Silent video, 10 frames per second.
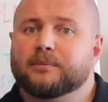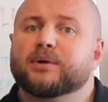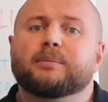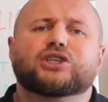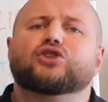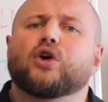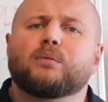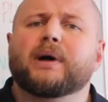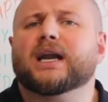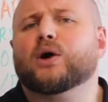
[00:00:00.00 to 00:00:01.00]
Pretty much
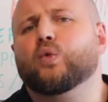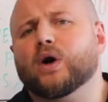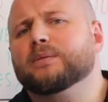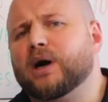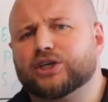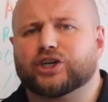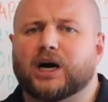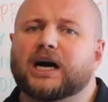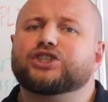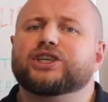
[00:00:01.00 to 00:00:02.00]
no matter what martial
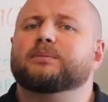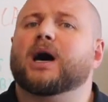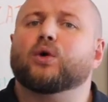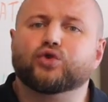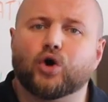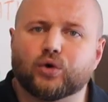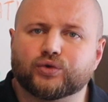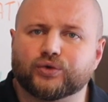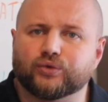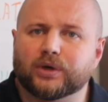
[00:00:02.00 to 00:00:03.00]
art gym I would
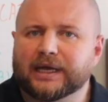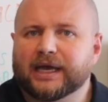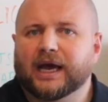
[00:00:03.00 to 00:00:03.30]
go to,